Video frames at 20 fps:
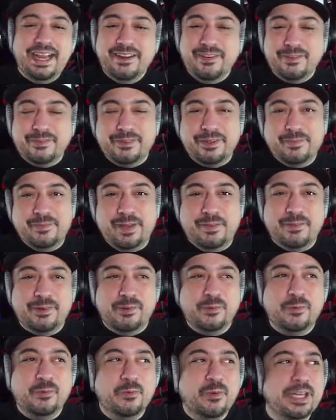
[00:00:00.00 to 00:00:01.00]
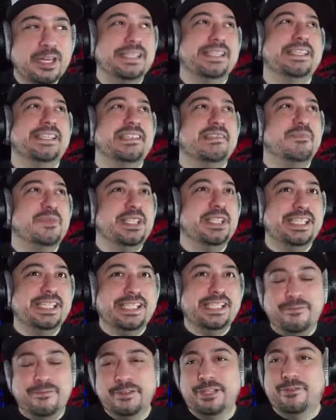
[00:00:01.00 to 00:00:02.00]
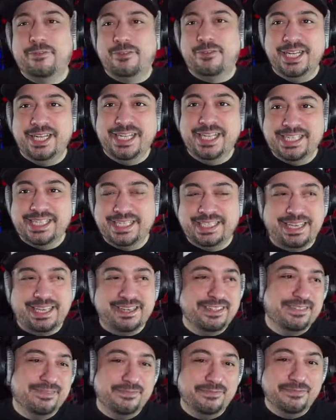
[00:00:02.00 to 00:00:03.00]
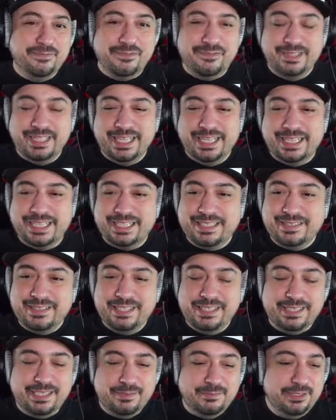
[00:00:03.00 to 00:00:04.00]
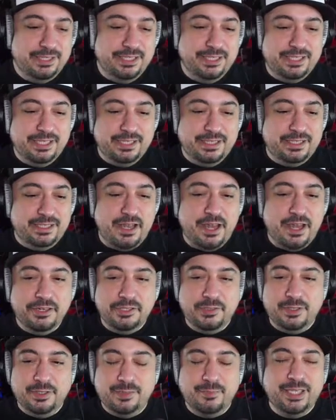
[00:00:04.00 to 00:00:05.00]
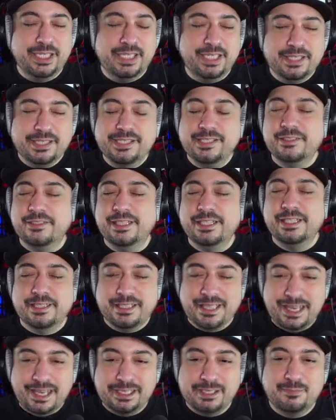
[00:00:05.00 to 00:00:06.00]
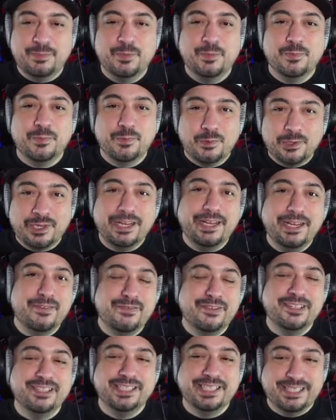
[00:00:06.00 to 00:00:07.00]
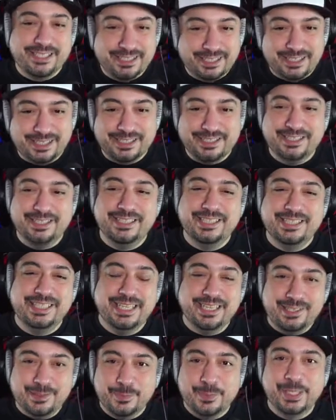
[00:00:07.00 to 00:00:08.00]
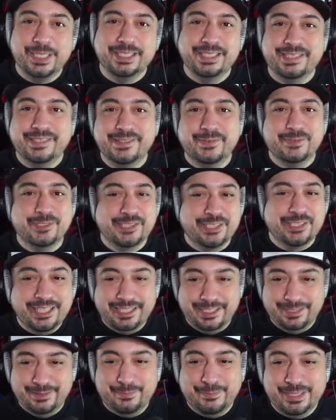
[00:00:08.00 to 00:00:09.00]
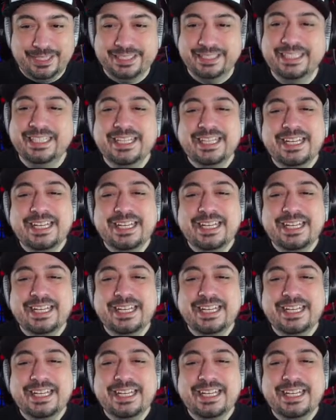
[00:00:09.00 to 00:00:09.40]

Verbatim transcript: I don't remember what specific phrase and how to, like, she's like, well, just talk to it. And I'm like, it takes me more effort to talk than just hit a button. So I'm just gonna hit a button.